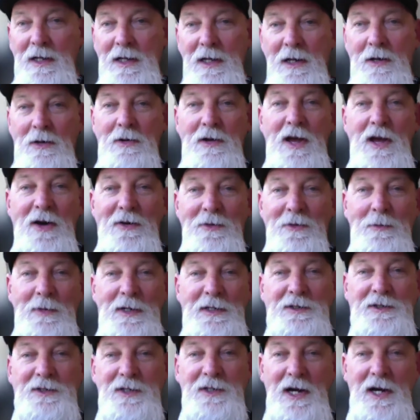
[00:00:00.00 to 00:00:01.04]
you know,
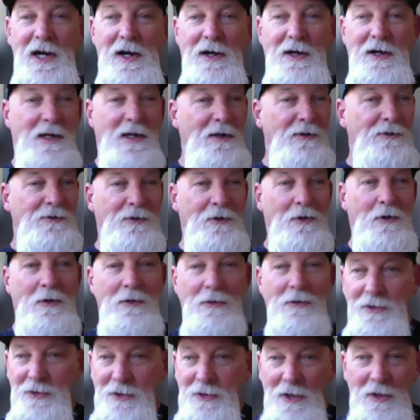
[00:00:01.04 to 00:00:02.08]
government's there to
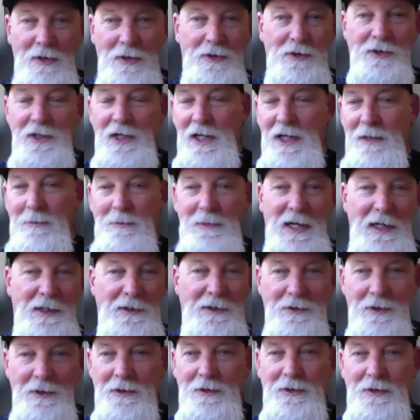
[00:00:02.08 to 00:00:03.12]
control certain shit, make
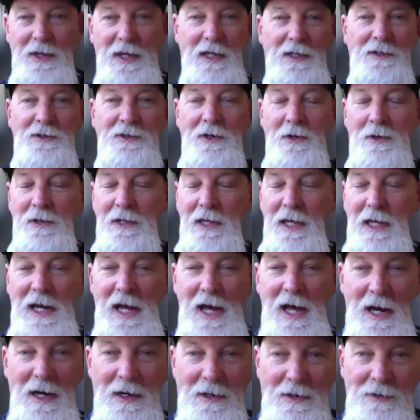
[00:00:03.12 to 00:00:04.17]
sure things don't get
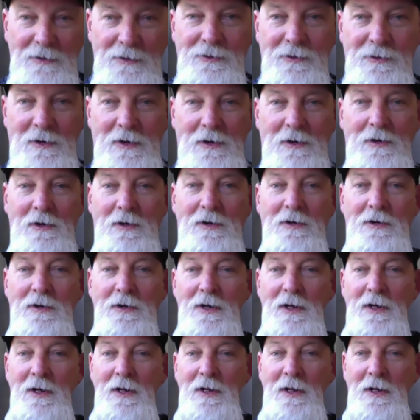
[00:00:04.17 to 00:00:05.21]
out of control.
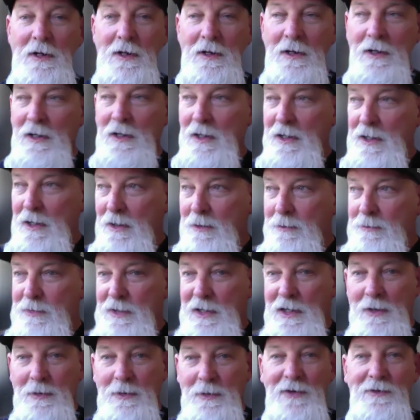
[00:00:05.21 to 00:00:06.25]
You
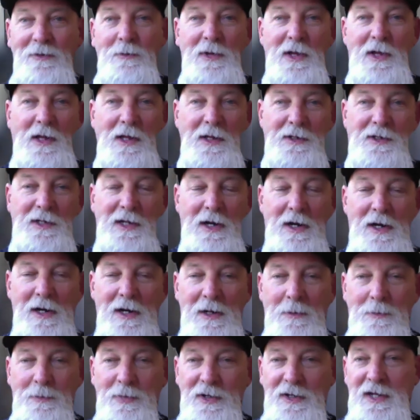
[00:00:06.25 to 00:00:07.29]
know, we have a military
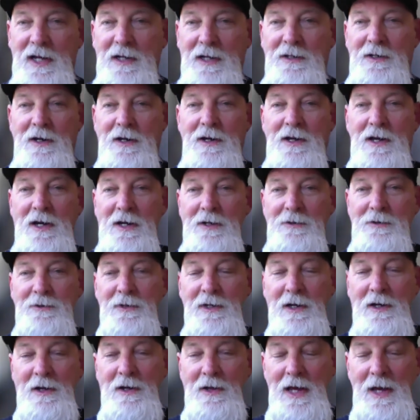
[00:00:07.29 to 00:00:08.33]
to protect our country
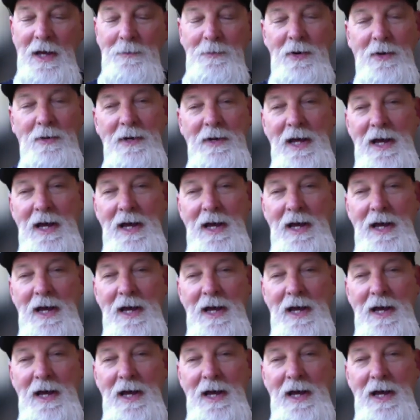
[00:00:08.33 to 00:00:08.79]
and all that, but